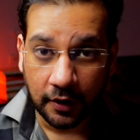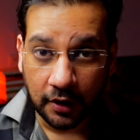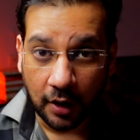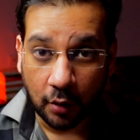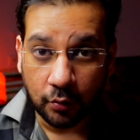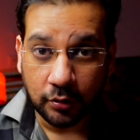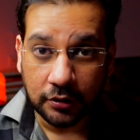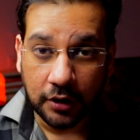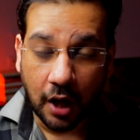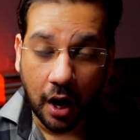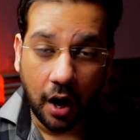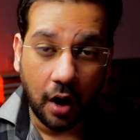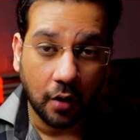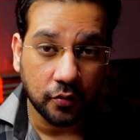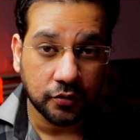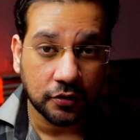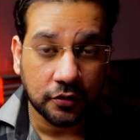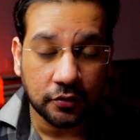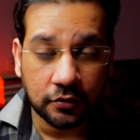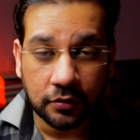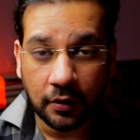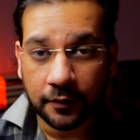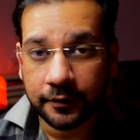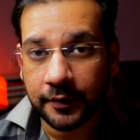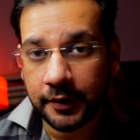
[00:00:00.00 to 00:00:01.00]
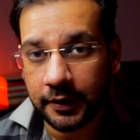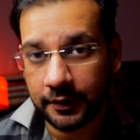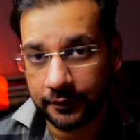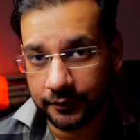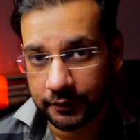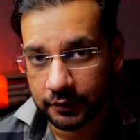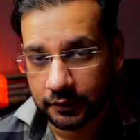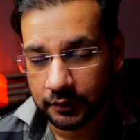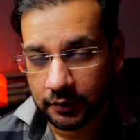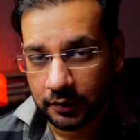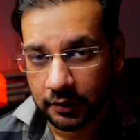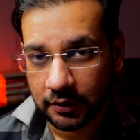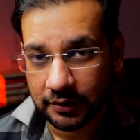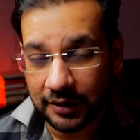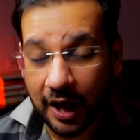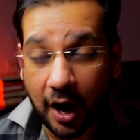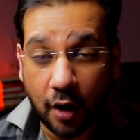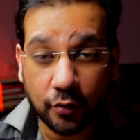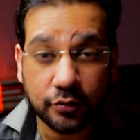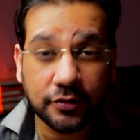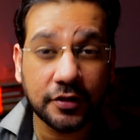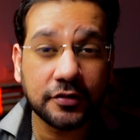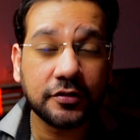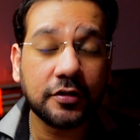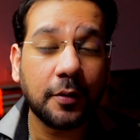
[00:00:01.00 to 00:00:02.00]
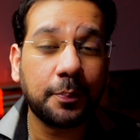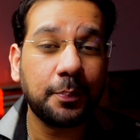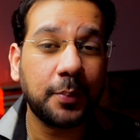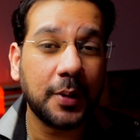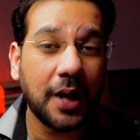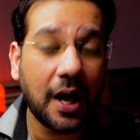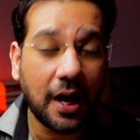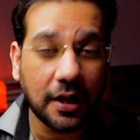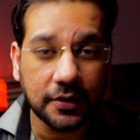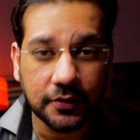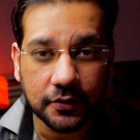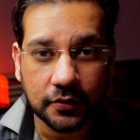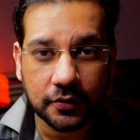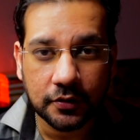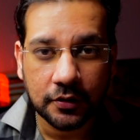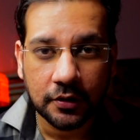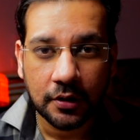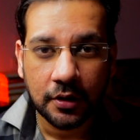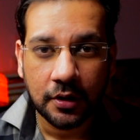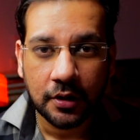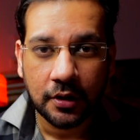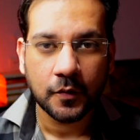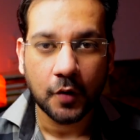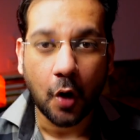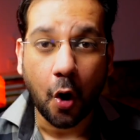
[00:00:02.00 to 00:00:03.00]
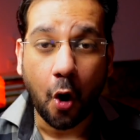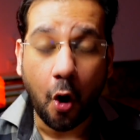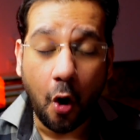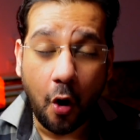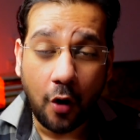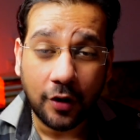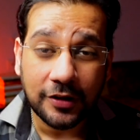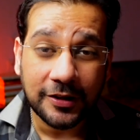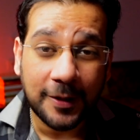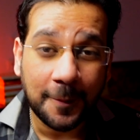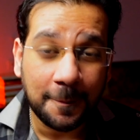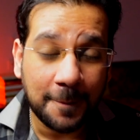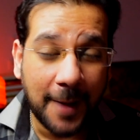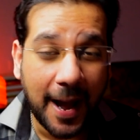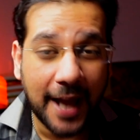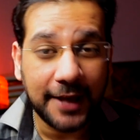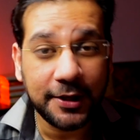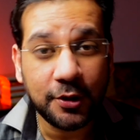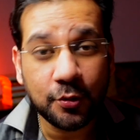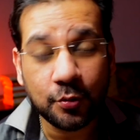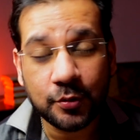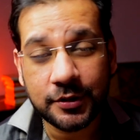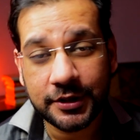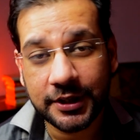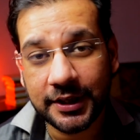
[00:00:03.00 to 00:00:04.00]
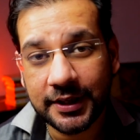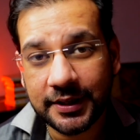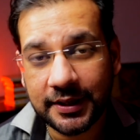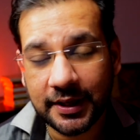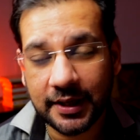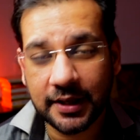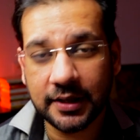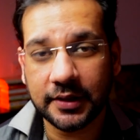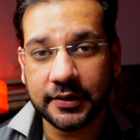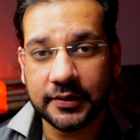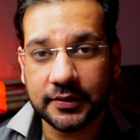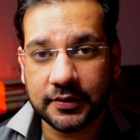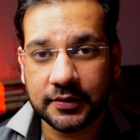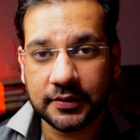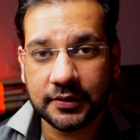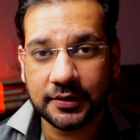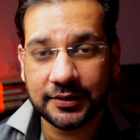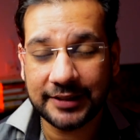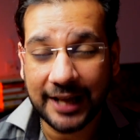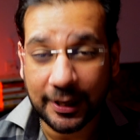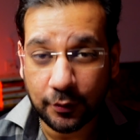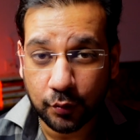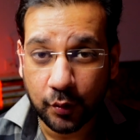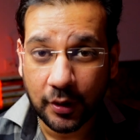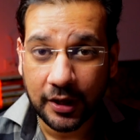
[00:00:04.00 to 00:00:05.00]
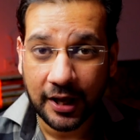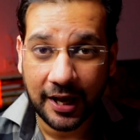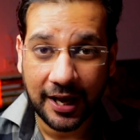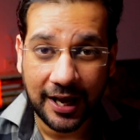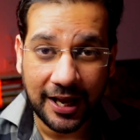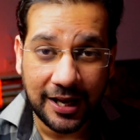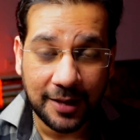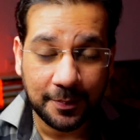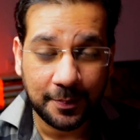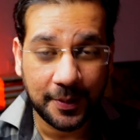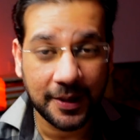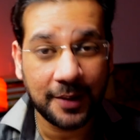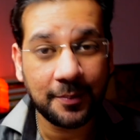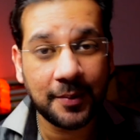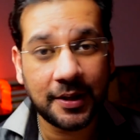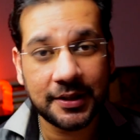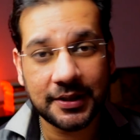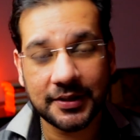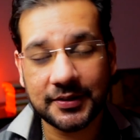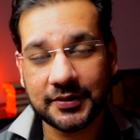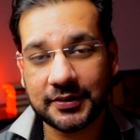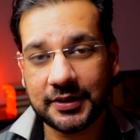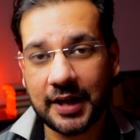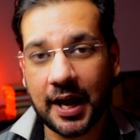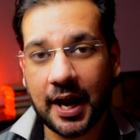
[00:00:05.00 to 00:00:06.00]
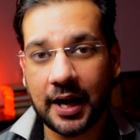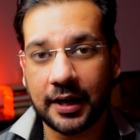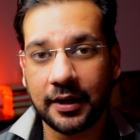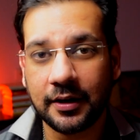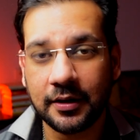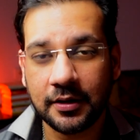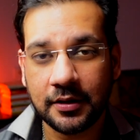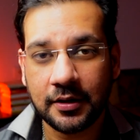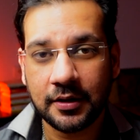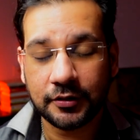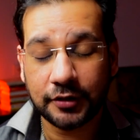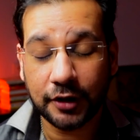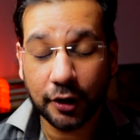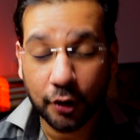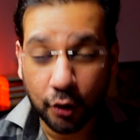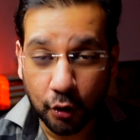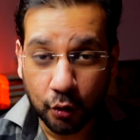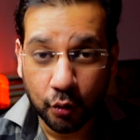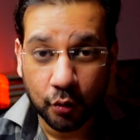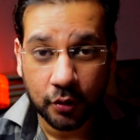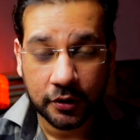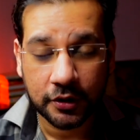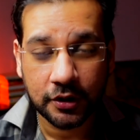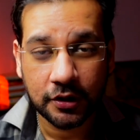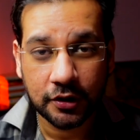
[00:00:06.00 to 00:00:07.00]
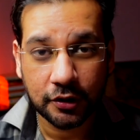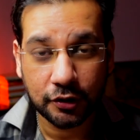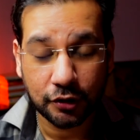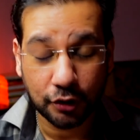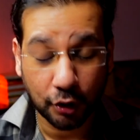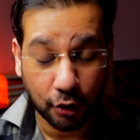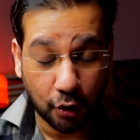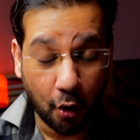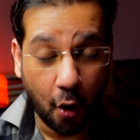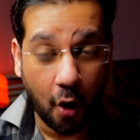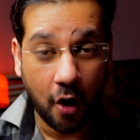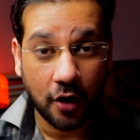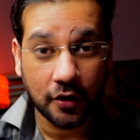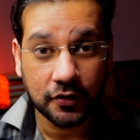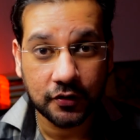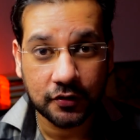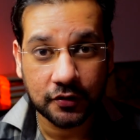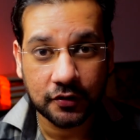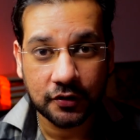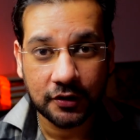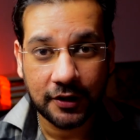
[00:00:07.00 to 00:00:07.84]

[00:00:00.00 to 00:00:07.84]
around thousands of leaves, thousands of plants, all the minute details that will help him understand the root, the cause